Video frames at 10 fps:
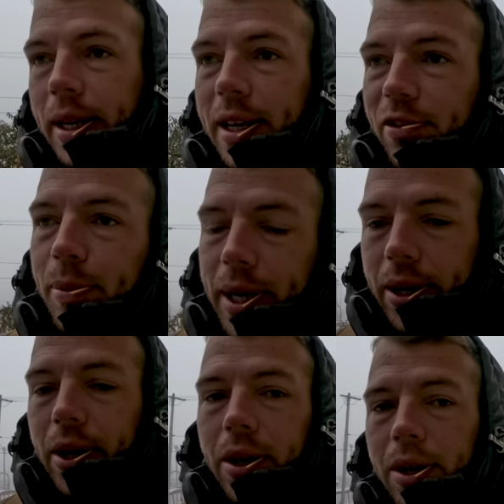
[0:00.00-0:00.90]
gave me
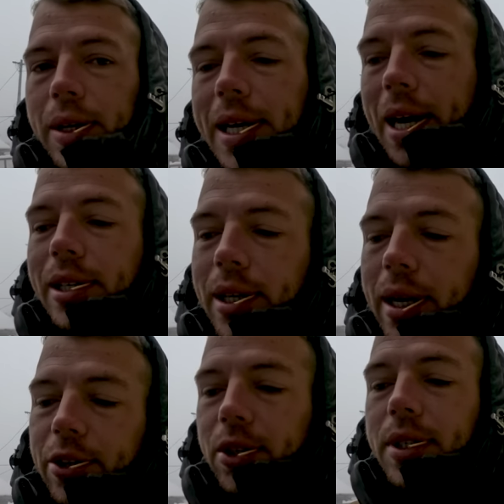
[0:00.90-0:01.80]
cash
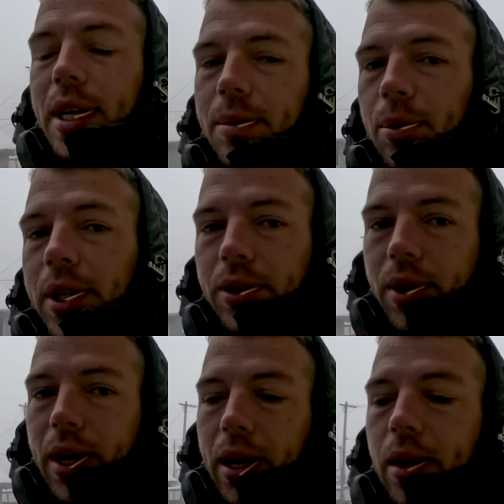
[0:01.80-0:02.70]
and I just sent money to
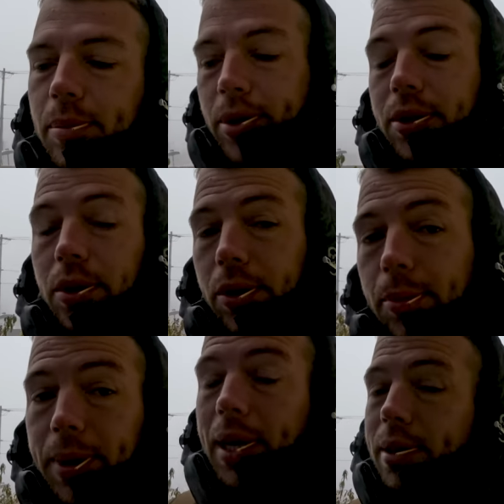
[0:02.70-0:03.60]
their personal
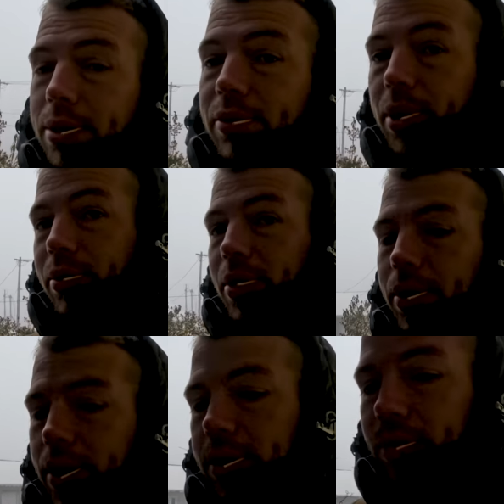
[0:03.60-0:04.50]
UPI. So very, very
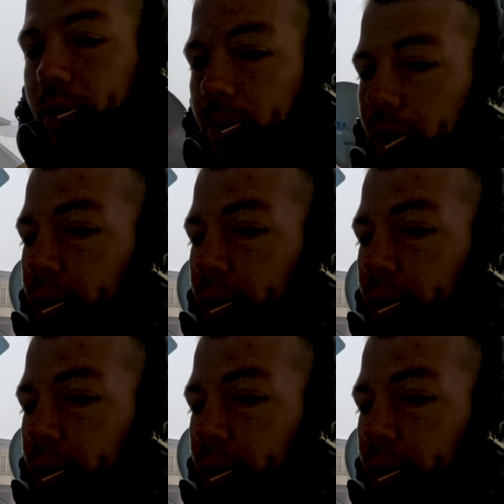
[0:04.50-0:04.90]
nice of them.